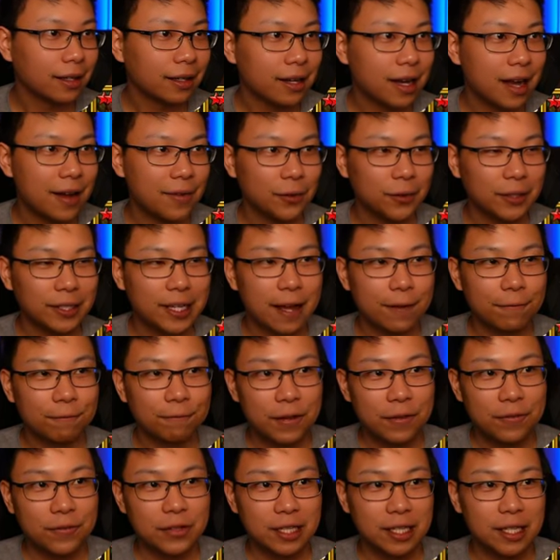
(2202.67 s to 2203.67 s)
I've only got
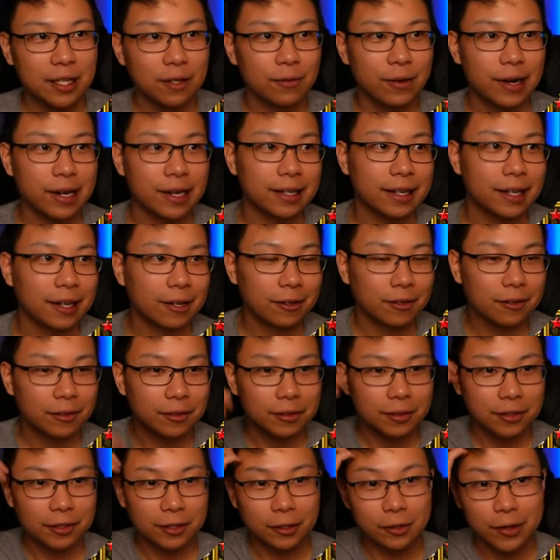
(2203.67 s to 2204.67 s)
fifteen right now.
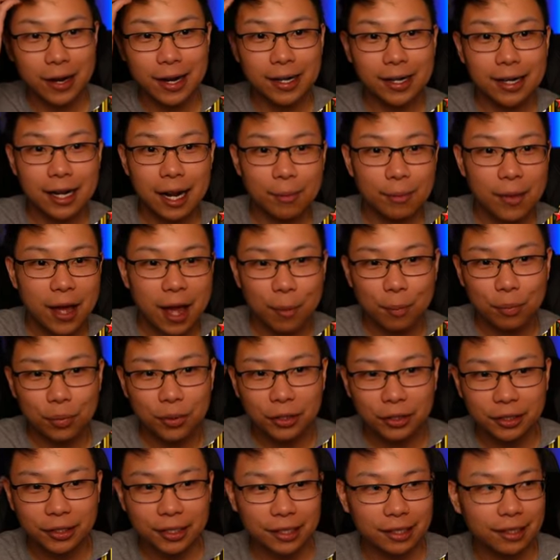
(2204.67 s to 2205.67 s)
Granted, I'm not
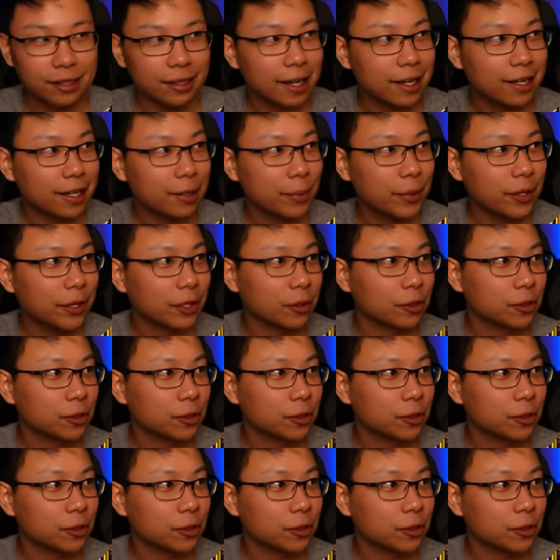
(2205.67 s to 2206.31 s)
pulling any mythical